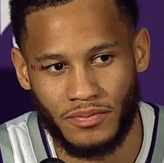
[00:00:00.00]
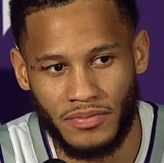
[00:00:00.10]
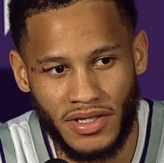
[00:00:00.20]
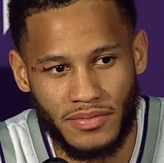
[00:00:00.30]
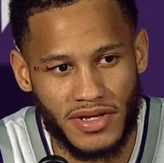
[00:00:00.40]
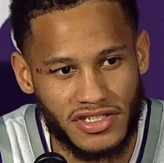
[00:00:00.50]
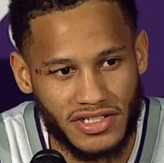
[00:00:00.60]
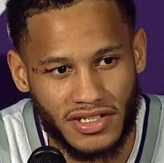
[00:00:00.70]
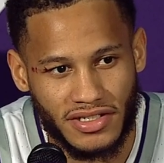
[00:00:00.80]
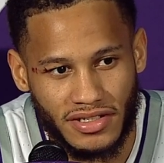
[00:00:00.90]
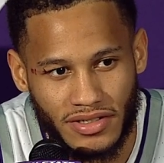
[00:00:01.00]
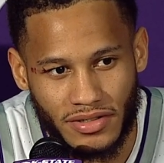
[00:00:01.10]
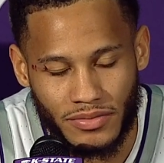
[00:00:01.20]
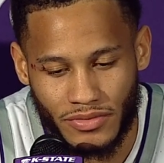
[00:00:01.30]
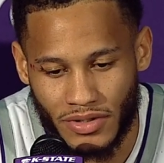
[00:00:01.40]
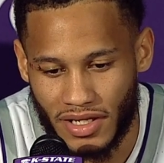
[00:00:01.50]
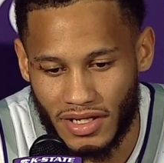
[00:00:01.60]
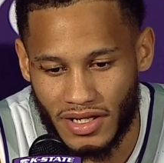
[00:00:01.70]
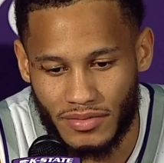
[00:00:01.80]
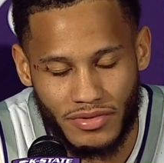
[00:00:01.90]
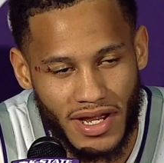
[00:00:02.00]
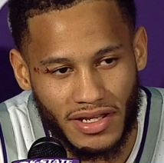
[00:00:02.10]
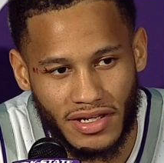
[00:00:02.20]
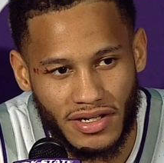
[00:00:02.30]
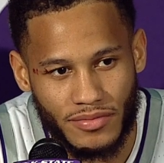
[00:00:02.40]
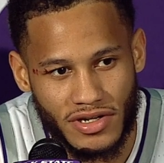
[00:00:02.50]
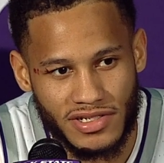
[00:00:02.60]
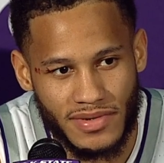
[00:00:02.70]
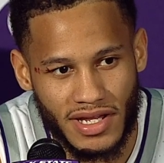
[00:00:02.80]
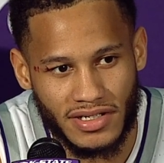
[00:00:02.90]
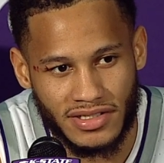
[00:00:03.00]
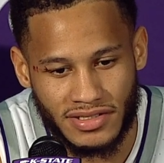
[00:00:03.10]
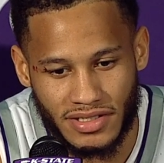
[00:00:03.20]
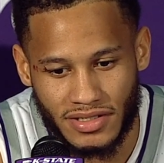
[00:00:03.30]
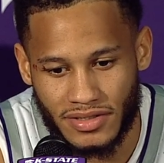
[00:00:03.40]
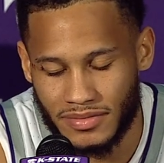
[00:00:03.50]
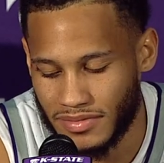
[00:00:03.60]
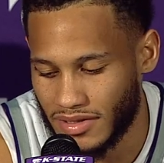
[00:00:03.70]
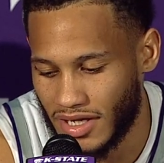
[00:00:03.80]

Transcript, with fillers: be mentioned um, in, in bracket in March Madness, um,